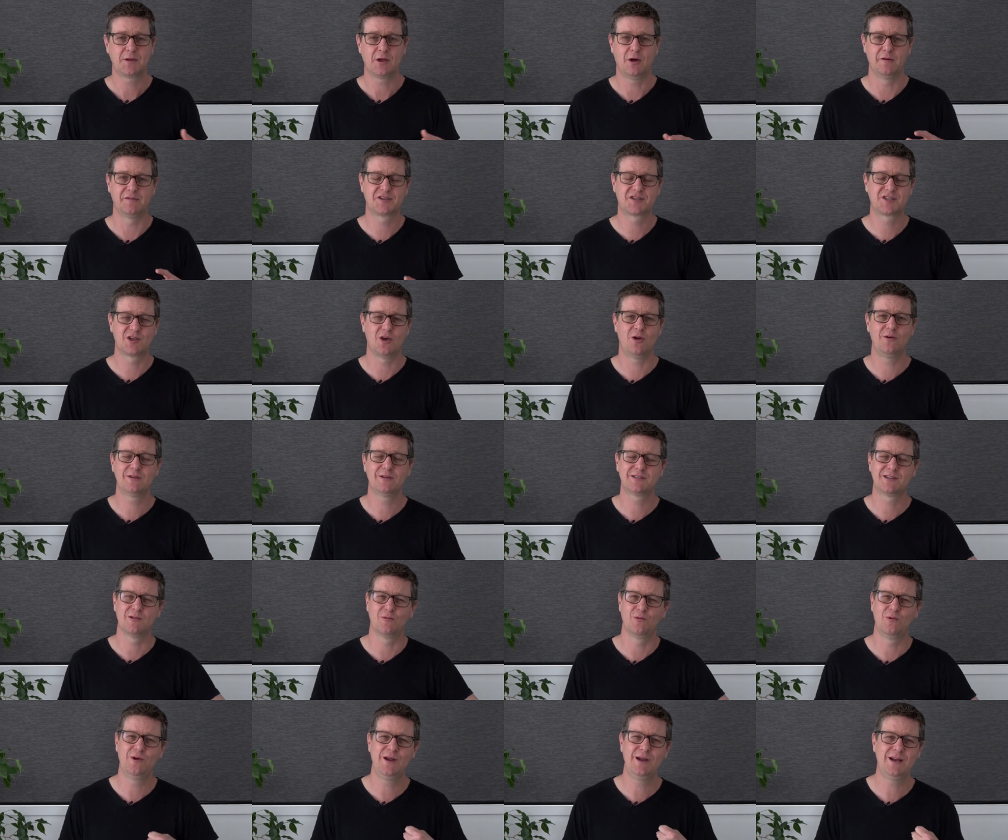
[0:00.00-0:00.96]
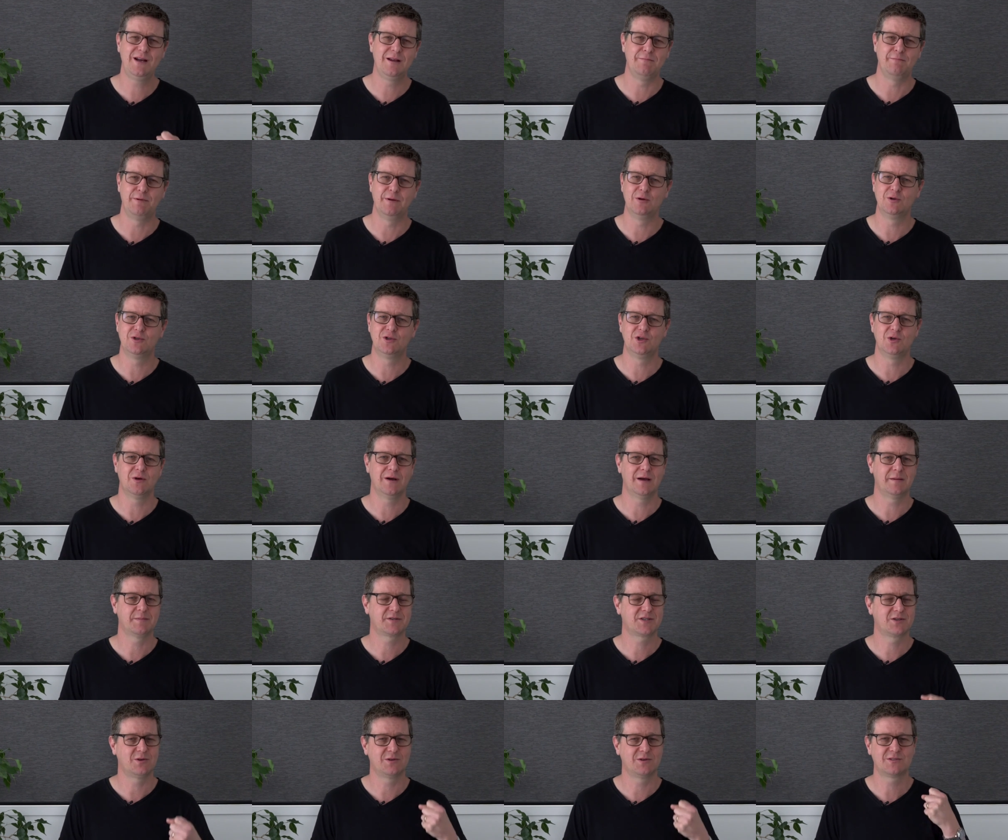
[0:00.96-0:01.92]
of songs that really build you
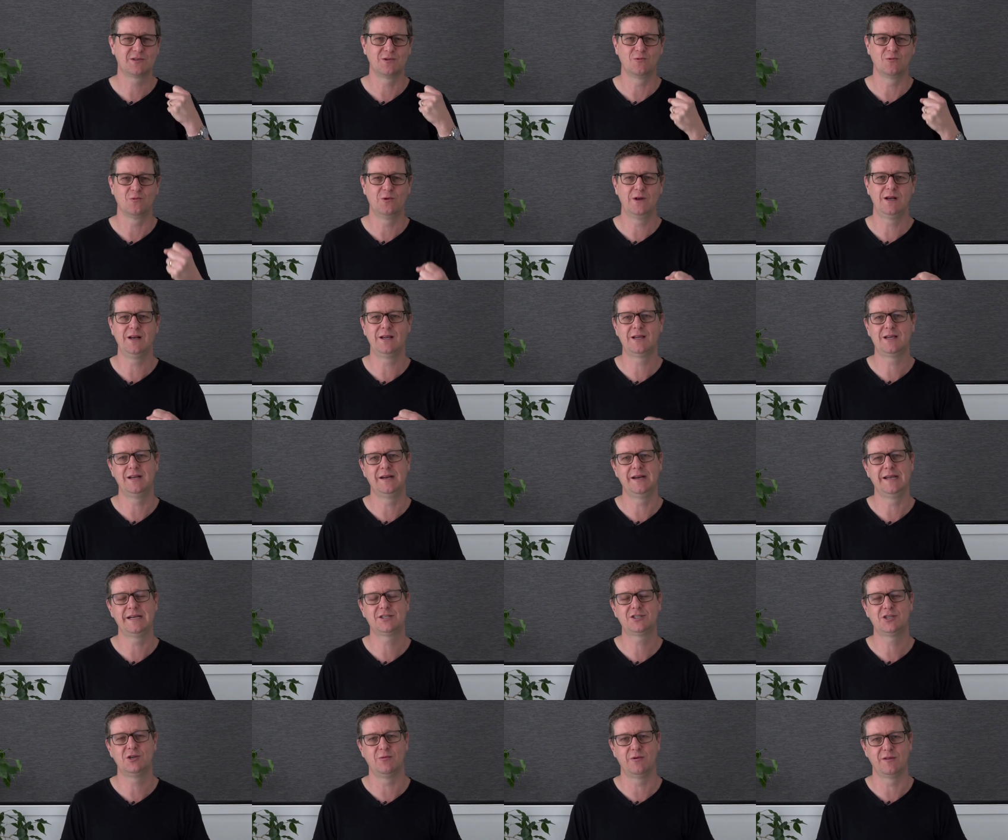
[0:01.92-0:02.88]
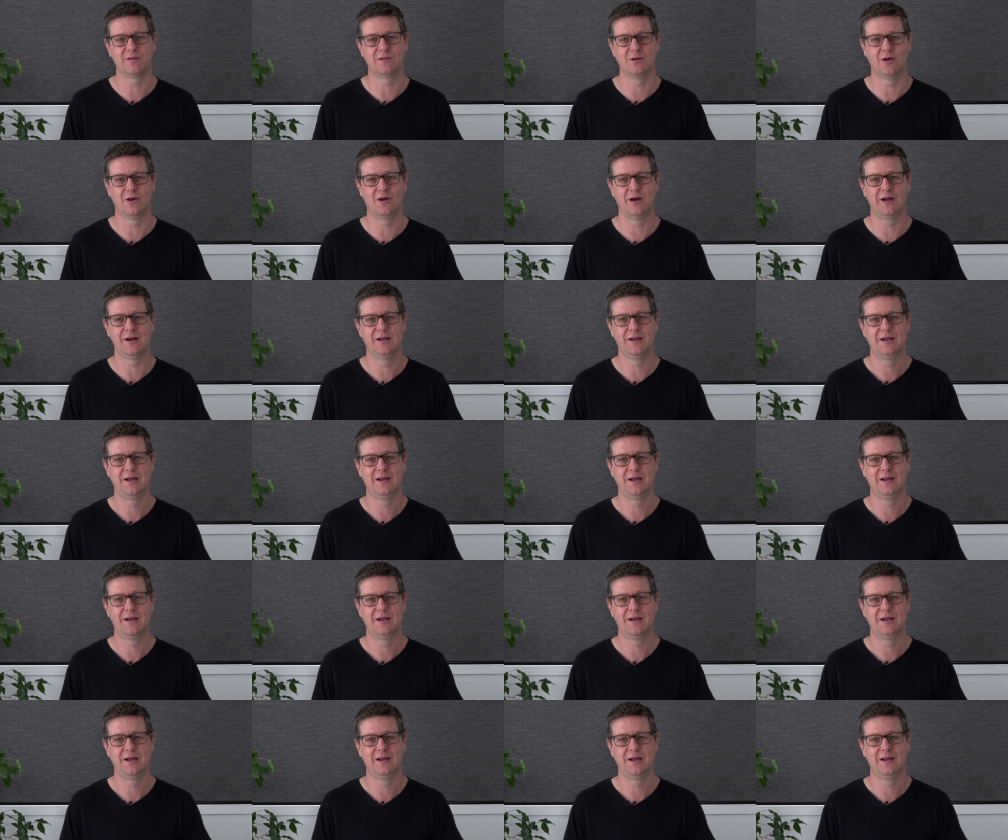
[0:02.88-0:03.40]
up, songs that really connect you with God.